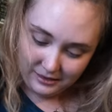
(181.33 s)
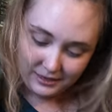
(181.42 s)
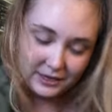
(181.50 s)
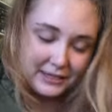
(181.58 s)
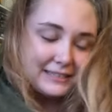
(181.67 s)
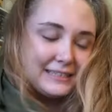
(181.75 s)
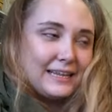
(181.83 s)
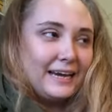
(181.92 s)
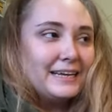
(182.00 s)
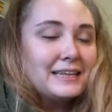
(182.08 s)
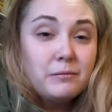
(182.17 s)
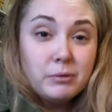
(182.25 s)
It got a
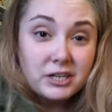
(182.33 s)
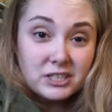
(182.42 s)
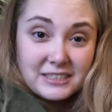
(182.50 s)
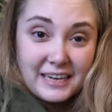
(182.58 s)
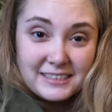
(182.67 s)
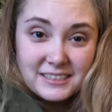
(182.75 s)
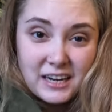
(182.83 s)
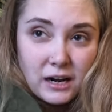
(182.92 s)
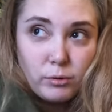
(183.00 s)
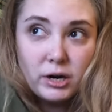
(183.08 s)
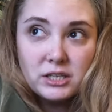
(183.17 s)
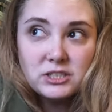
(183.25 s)
slightly bigger size than I
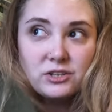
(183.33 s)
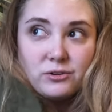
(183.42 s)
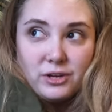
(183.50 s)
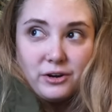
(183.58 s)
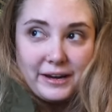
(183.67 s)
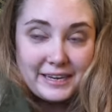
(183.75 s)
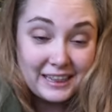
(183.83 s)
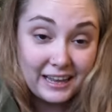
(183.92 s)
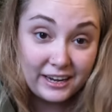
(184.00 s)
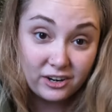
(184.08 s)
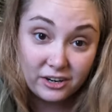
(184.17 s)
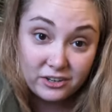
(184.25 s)
wear, so, you know, I can
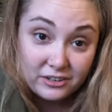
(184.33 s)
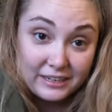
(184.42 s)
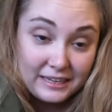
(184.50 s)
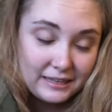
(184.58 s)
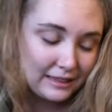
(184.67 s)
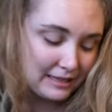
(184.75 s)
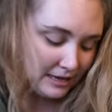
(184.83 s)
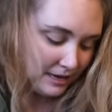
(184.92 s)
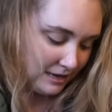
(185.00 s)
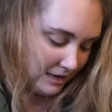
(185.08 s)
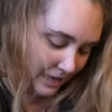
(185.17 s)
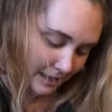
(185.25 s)
layer underneath.
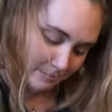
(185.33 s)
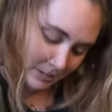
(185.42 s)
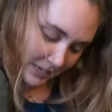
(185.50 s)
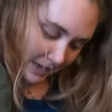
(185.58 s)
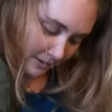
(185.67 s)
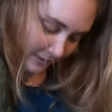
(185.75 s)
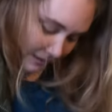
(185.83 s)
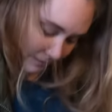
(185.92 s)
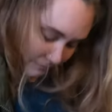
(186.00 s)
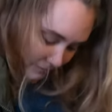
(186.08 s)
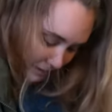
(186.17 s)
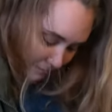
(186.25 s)
Um, but yeah, I'm,
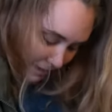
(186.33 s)
I'm